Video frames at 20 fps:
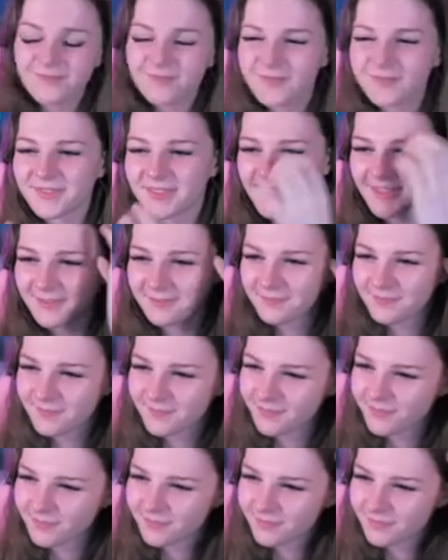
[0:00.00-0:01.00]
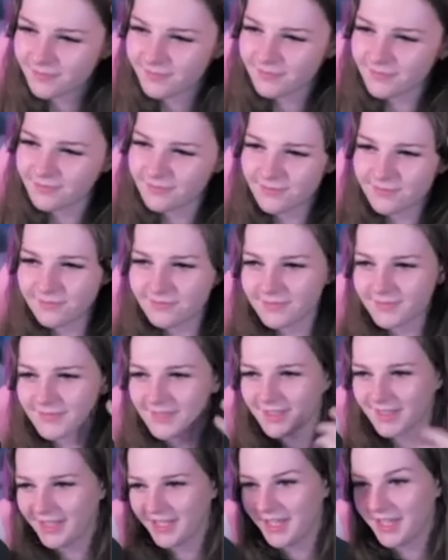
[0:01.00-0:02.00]
Minecraft is so wholesome.
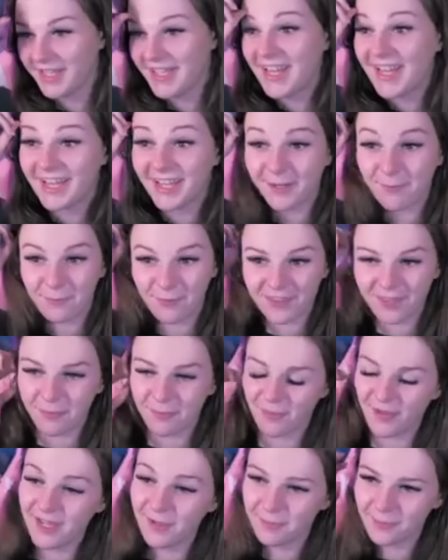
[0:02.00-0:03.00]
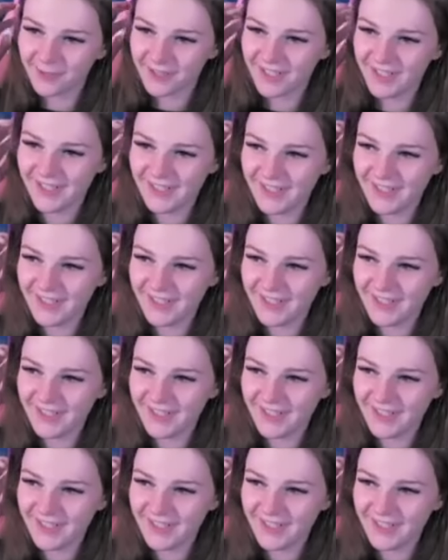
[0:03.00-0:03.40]
Yeah, but the people.